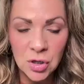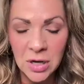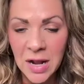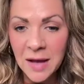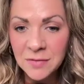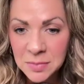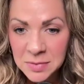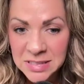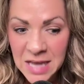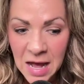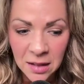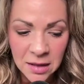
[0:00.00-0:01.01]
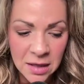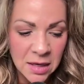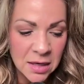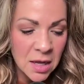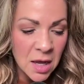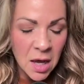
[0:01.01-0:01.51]
going to have some
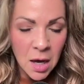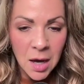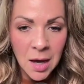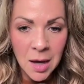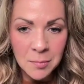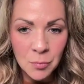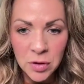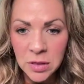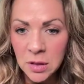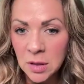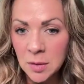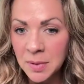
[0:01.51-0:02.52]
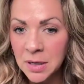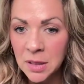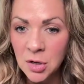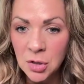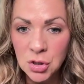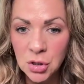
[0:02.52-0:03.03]
salad with a little bit of
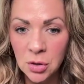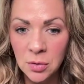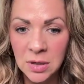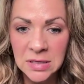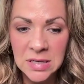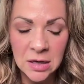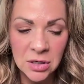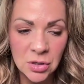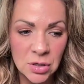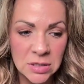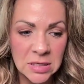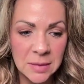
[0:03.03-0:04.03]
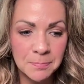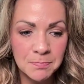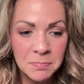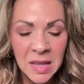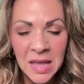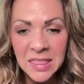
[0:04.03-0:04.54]
their sugary Italian dressing.
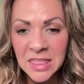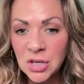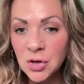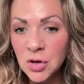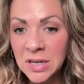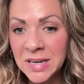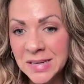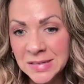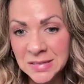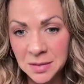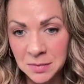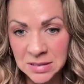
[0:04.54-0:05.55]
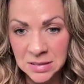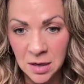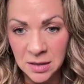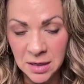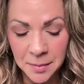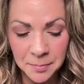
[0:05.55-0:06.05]
Then you're going to eat some
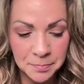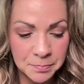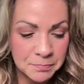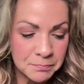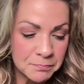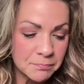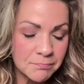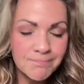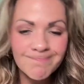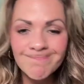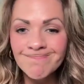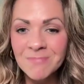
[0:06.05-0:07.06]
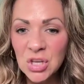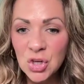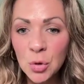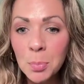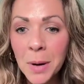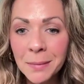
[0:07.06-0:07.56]
lasagna.
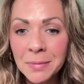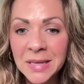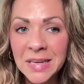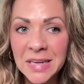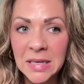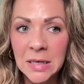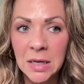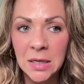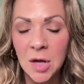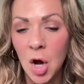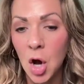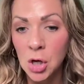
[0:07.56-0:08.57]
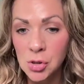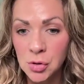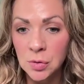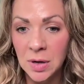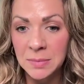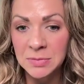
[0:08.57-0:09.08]
You're probably eating
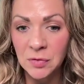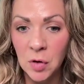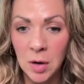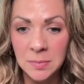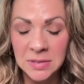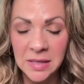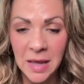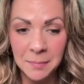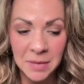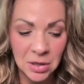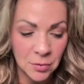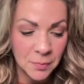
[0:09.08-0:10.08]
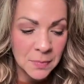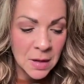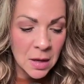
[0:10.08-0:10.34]
100 grams of carbs in that meal,